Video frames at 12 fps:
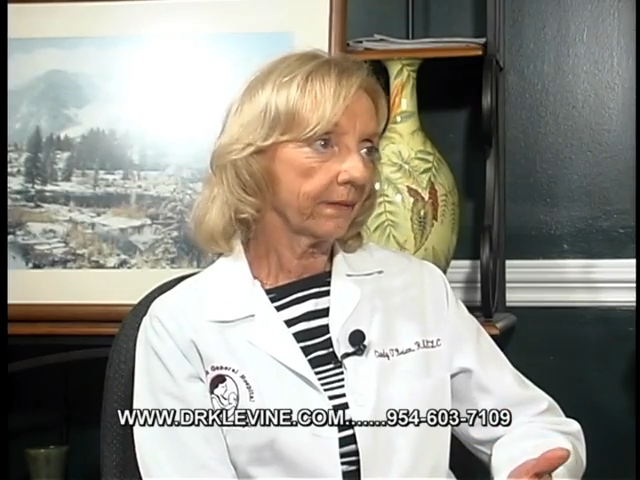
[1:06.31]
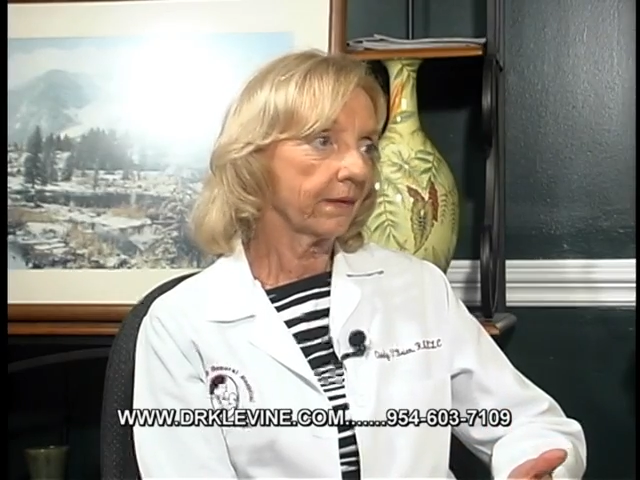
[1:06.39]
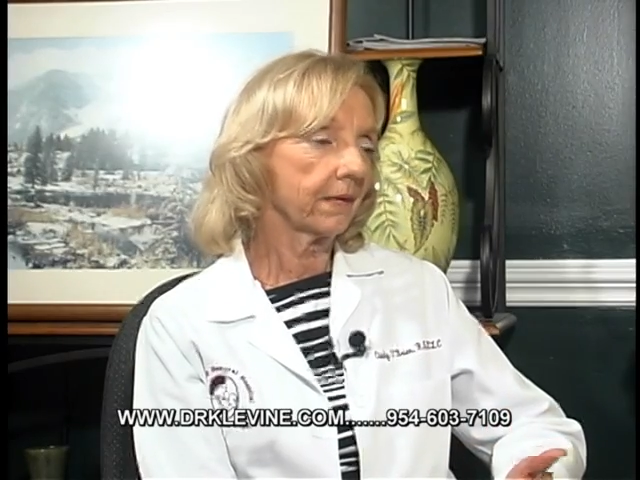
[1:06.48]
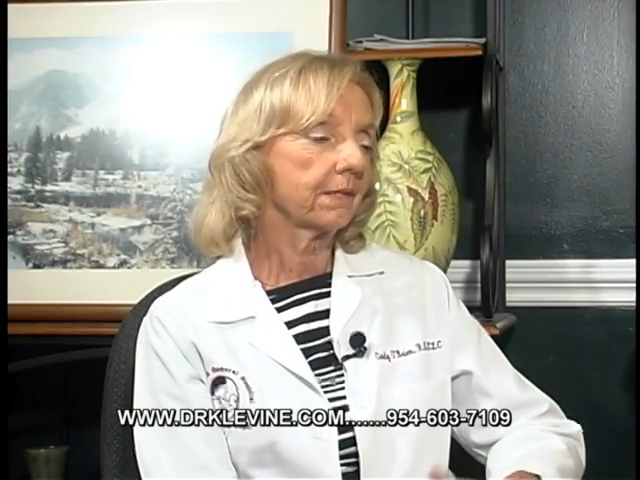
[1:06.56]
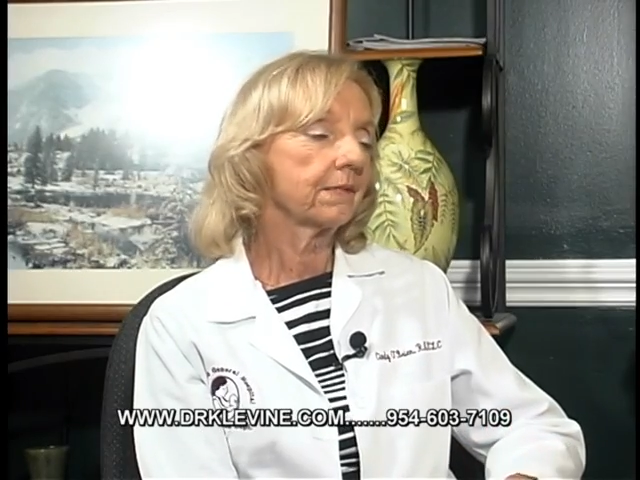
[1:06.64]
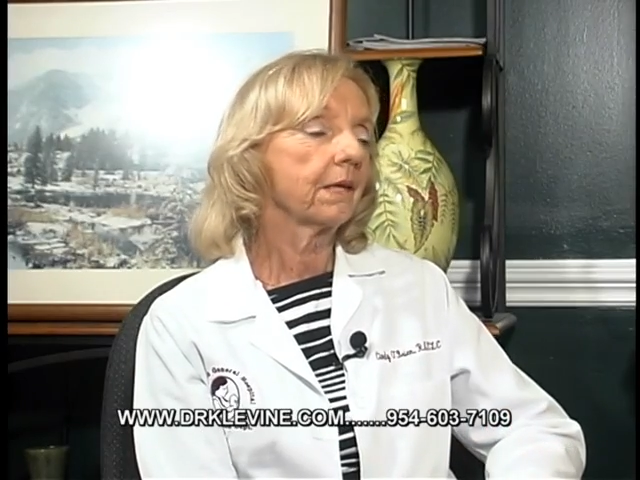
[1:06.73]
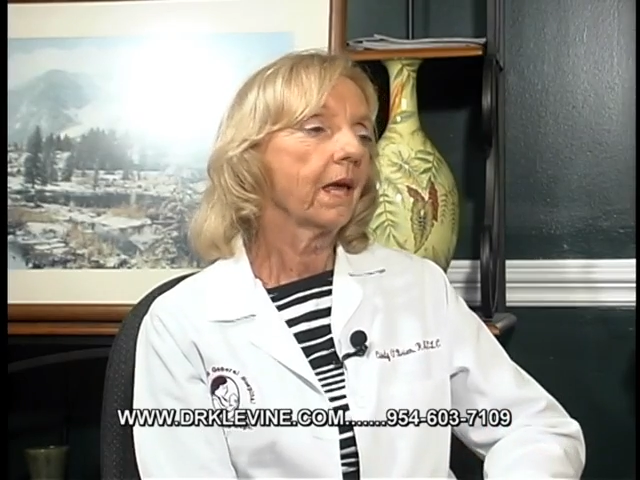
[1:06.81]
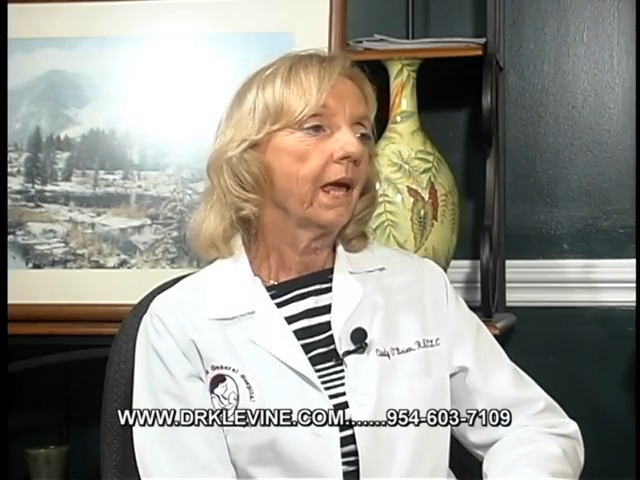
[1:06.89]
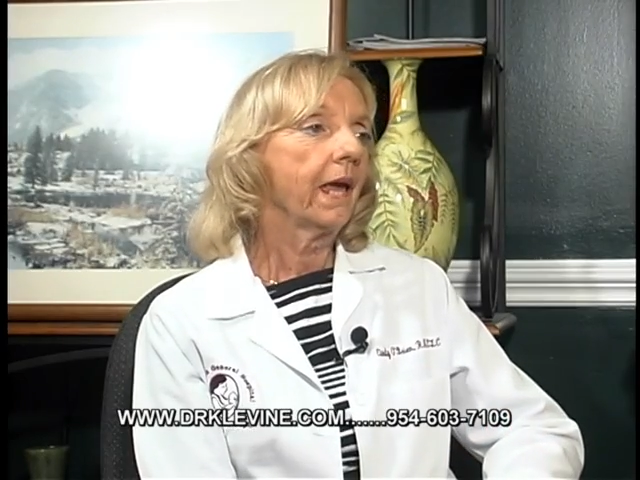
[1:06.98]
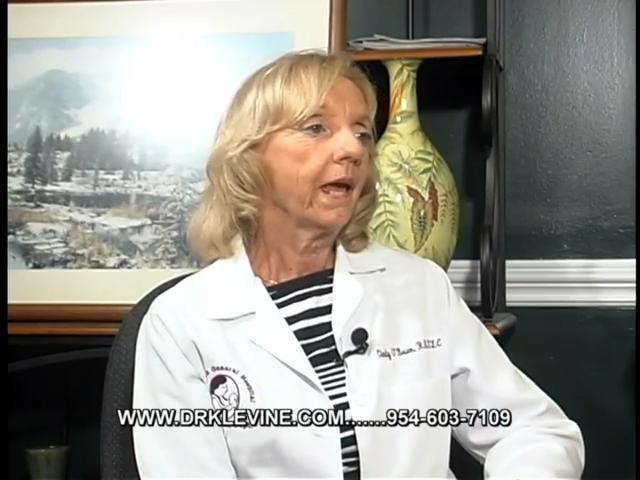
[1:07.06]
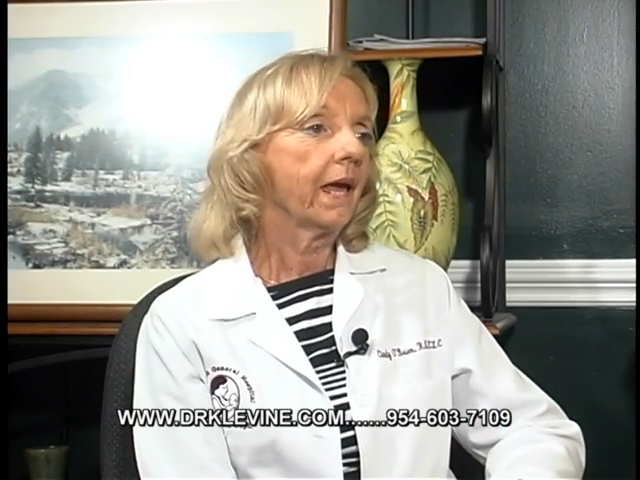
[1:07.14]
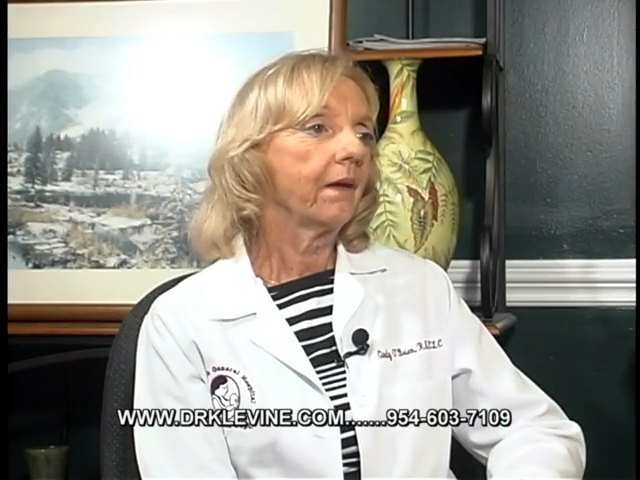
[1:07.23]
this
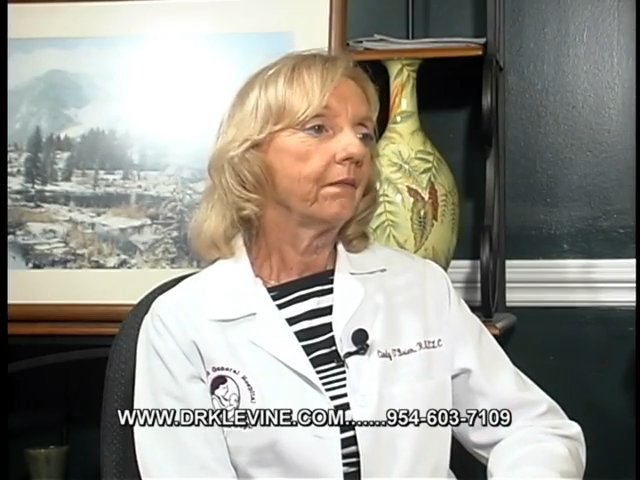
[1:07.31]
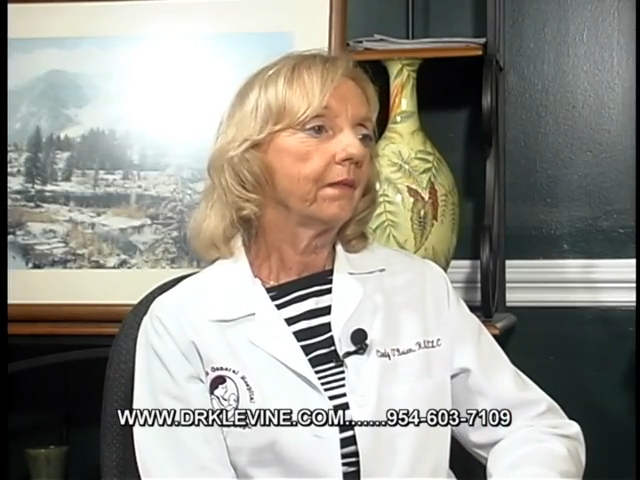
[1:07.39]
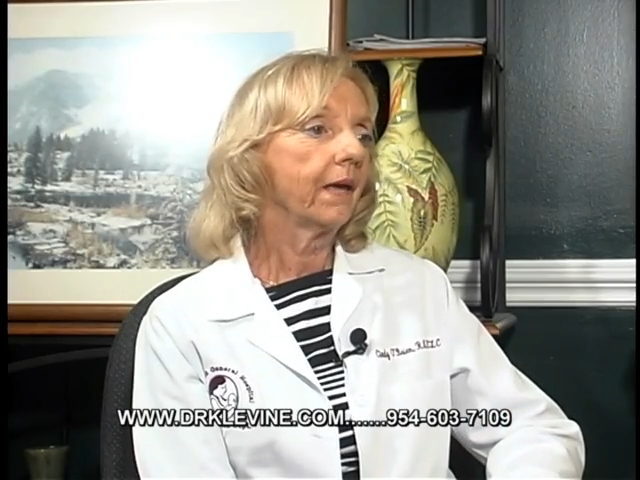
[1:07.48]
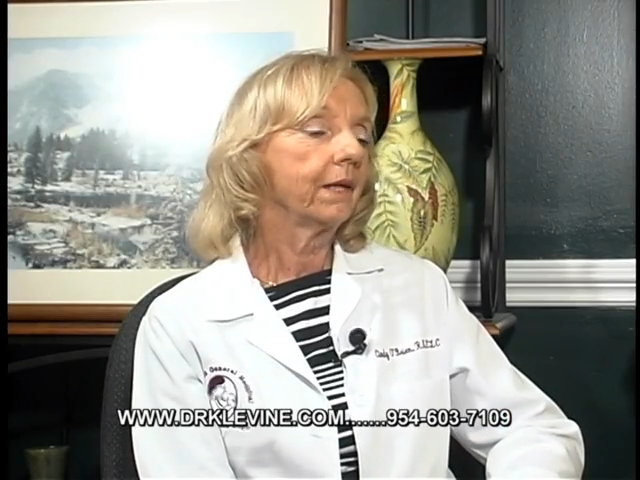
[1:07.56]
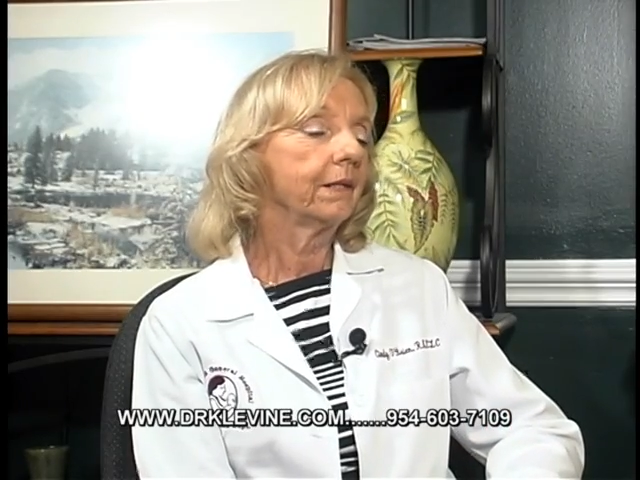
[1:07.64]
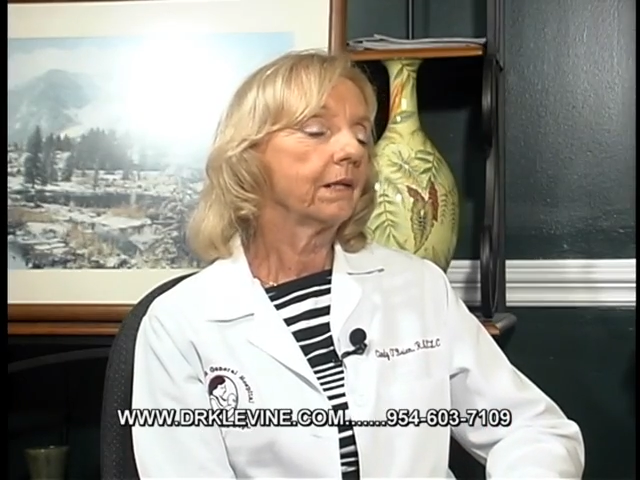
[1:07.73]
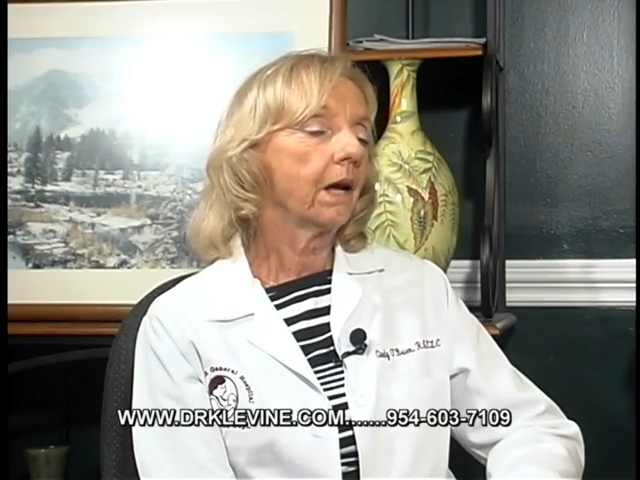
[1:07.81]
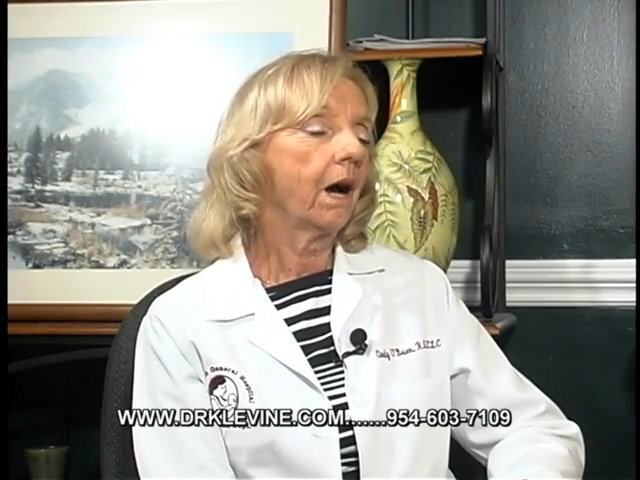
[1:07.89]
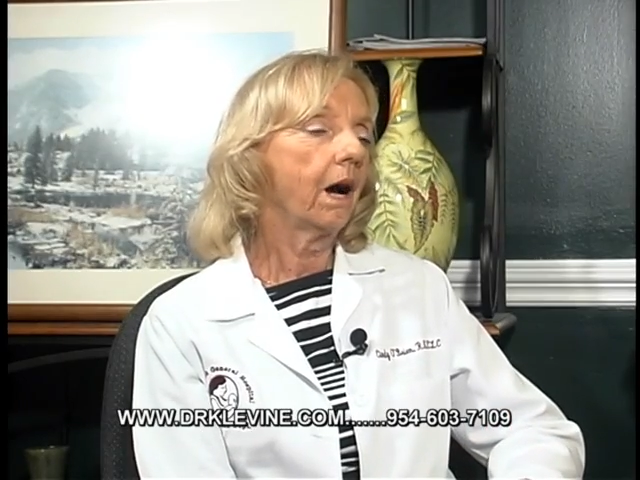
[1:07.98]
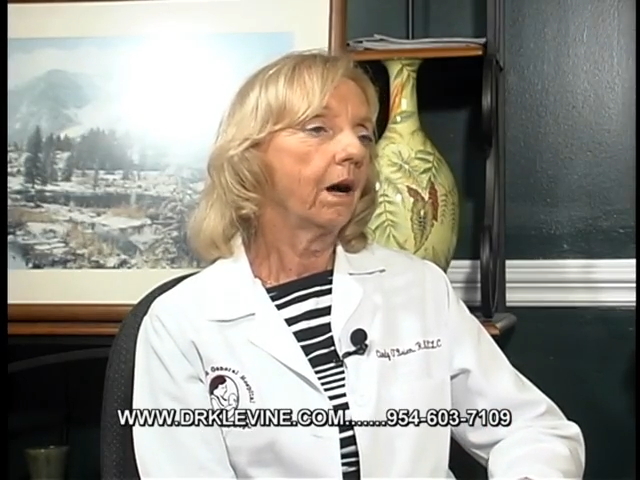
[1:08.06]
and then